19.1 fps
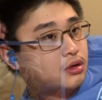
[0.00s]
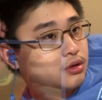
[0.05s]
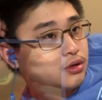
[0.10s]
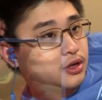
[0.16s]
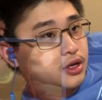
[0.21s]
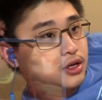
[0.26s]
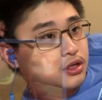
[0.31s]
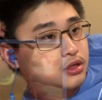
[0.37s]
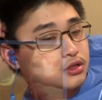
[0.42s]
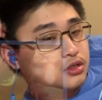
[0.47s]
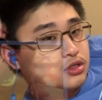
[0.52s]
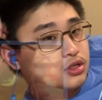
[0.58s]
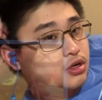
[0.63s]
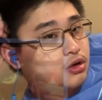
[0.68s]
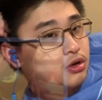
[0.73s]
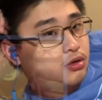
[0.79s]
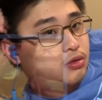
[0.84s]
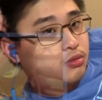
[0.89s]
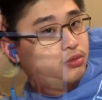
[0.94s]
Okay,
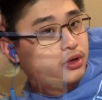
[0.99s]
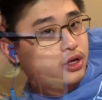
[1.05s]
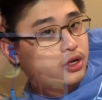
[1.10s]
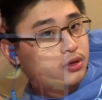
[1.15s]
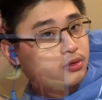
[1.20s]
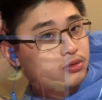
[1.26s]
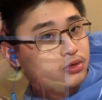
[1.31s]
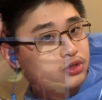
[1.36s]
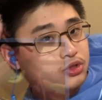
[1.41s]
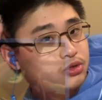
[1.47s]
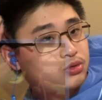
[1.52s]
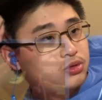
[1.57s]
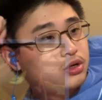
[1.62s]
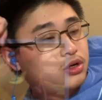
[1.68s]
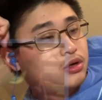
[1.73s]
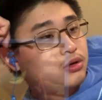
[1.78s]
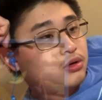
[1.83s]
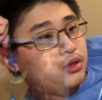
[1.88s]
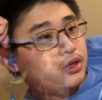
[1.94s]
so we do
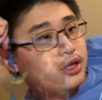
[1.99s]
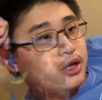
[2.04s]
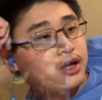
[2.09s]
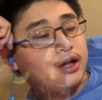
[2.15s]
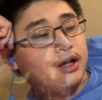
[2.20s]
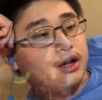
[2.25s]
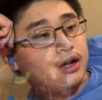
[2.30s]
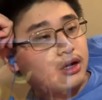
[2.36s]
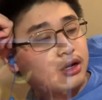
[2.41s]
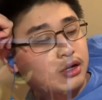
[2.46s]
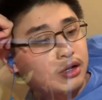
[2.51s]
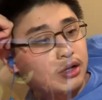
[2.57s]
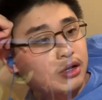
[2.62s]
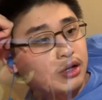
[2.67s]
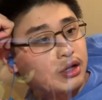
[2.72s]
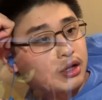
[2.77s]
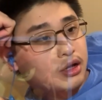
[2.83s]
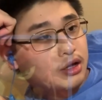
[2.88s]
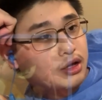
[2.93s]
know that
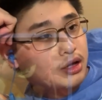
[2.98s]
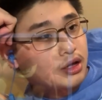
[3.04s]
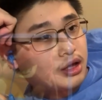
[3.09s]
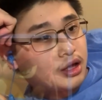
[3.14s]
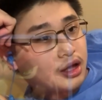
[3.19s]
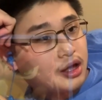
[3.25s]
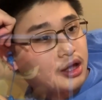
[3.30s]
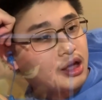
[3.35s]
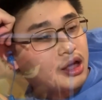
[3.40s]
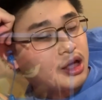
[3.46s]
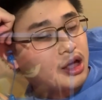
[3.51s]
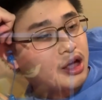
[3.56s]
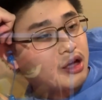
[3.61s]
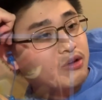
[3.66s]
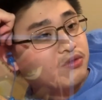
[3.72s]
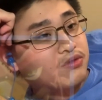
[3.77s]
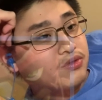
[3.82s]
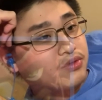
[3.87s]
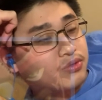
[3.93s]

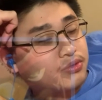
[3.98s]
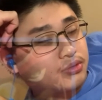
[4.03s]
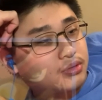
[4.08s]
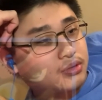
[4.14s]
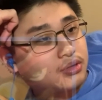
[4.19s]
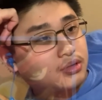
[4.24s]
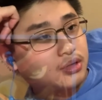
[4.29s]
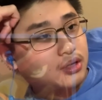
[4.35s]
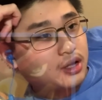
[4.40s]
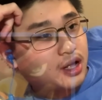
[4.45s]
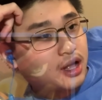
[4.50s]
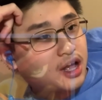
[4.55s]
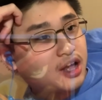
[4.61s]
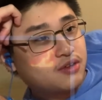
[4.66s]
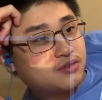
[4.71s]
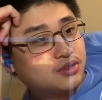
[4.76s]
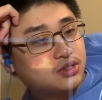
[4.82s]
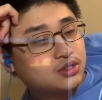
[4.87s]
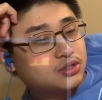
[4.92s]

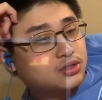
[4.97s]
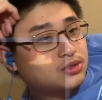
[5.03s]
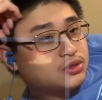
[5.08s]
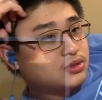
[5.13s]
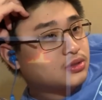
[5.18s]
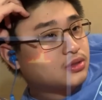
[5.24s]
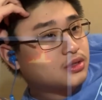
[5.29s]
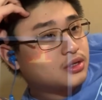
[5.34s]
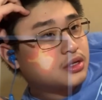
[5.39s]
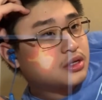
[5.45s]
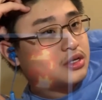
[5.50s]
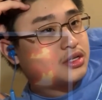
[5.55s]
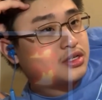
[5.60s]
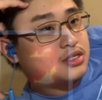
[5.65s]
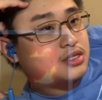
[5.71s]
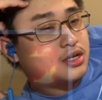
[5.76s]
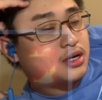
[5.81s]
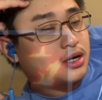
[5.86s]
Avdol is